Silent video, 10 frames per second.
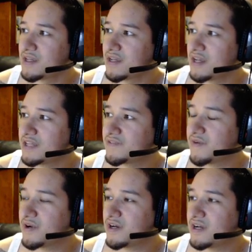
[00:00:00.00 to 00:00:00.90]
As
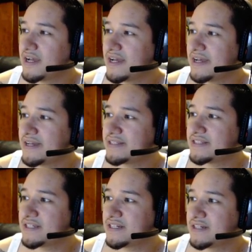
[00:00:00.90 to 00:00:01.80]
far as
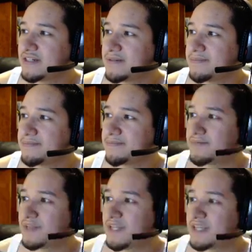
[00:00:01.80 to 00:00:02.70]
the
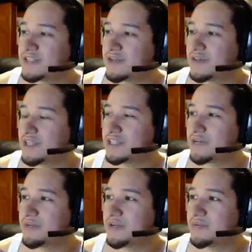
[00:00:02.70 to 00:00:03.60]
Lancer goes, that's how
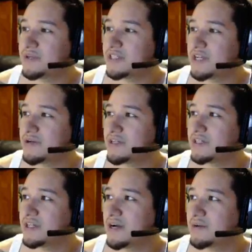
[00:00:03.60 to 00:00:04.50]
pretty much how
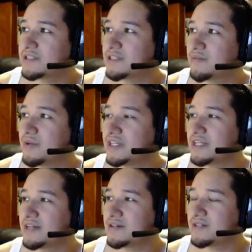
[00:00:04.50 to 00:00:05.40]
it's gonna break
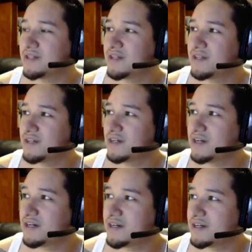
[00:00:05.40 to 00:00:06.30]
down.
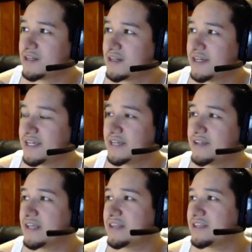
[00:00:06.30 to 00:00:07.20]

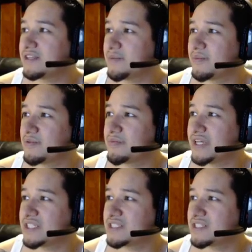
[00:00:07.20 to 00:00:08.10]
Again, I think the
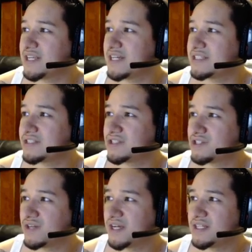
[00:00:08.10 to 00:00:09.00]
best Lancer
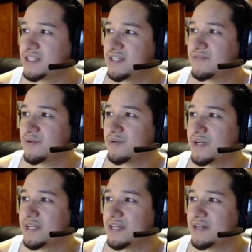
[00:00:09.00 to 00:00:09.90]
strategy for
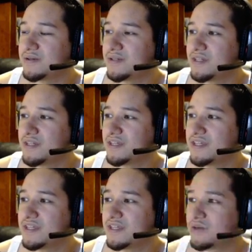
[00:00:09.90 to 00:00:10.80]
right now
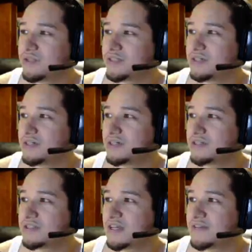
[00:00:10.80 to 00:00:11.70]
is going
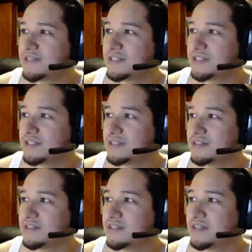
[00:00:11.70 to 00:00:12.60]
Savage Sting,
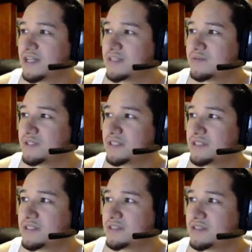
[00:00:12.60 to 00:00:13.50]
Night
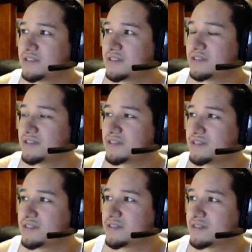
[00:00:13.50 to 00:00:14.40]
Splits,
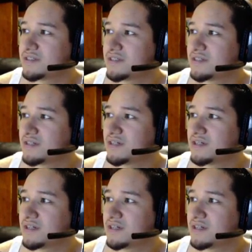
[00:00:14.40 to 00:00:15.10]
Ether